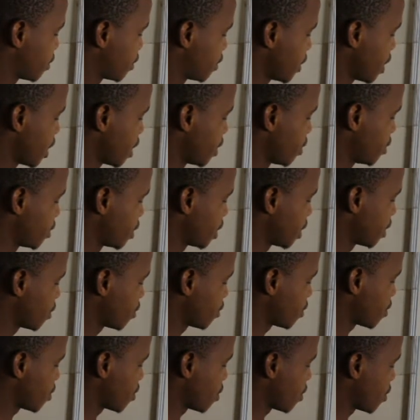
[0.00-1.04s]
if you are looking
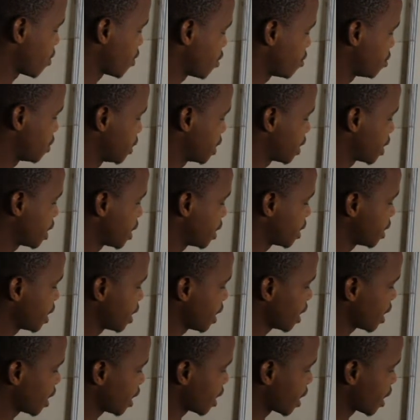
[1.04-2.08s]
for orbital
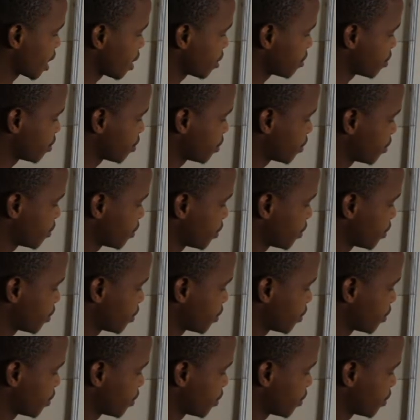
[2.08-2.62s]
diagram,